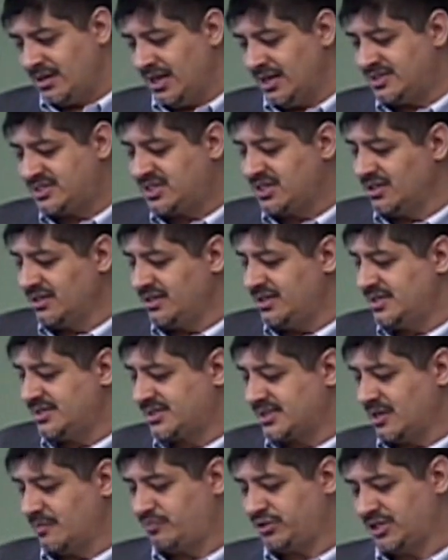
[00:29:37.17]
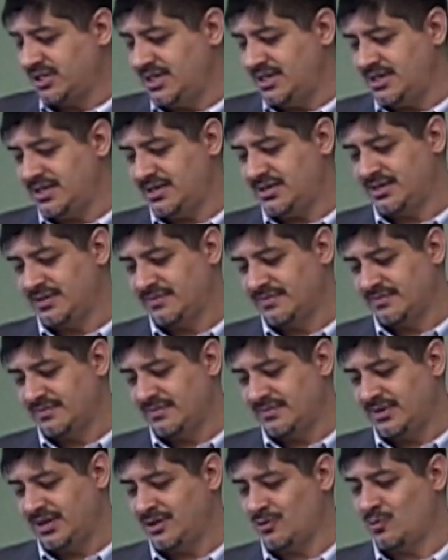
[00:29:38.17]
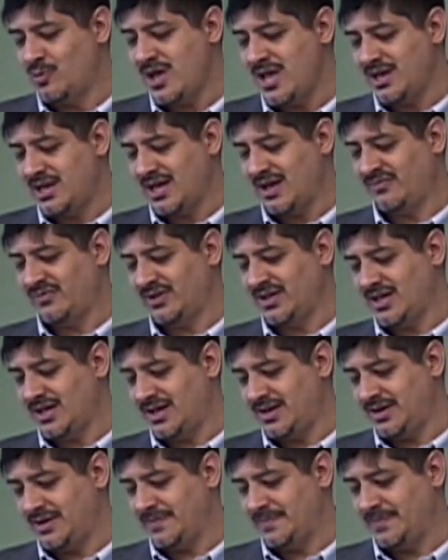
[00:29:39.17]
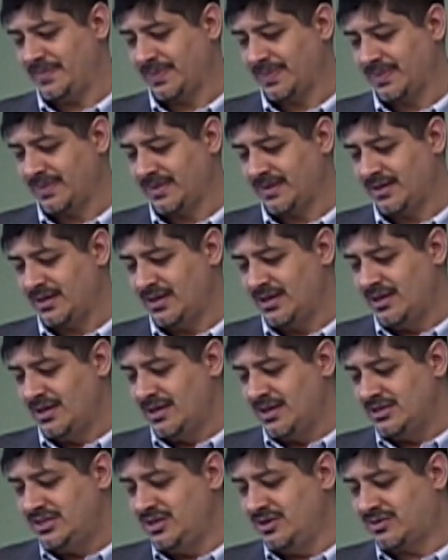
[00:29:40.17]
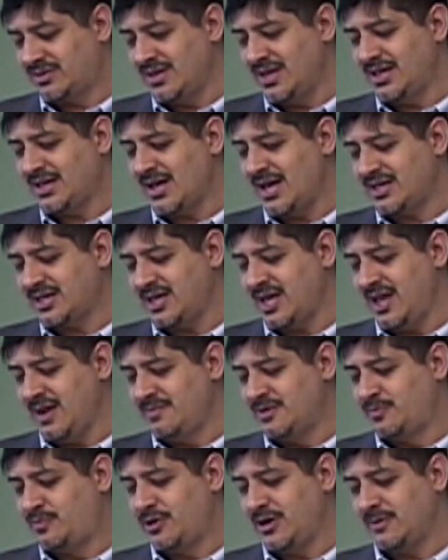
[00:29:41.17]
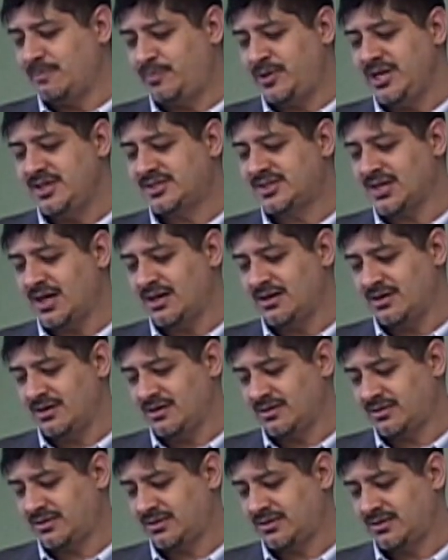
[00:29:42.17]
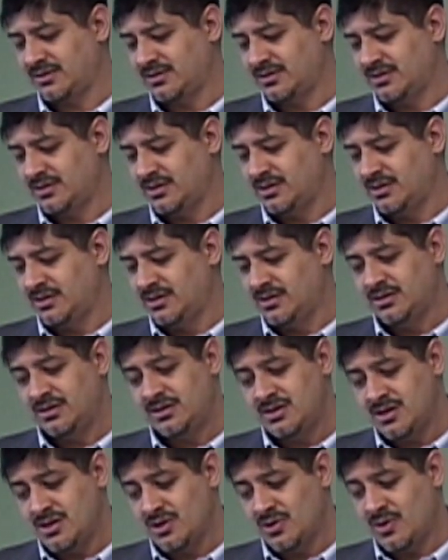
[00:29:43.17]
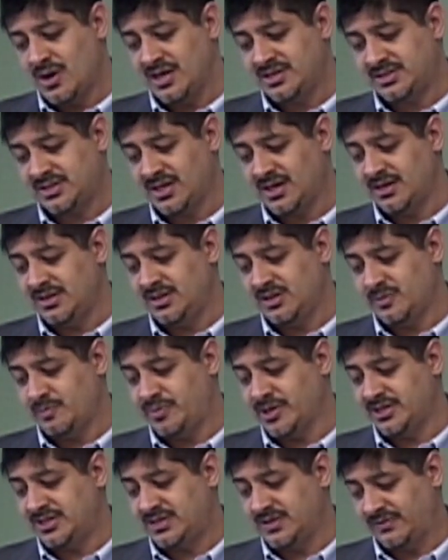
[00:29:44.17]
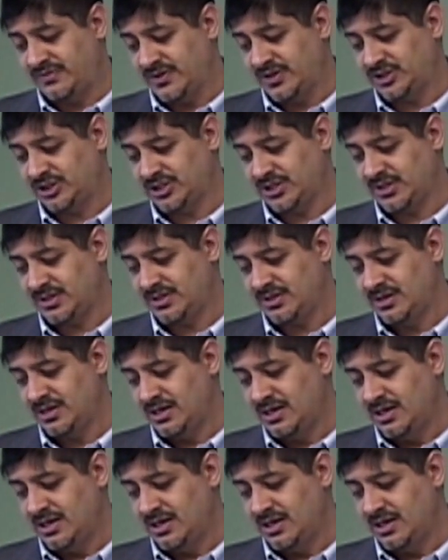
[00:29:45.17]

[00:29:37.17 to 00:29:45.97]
until it is completed. It weighed heavily on him. Do you think I came to bring peace on earth? No, I tell you, but division.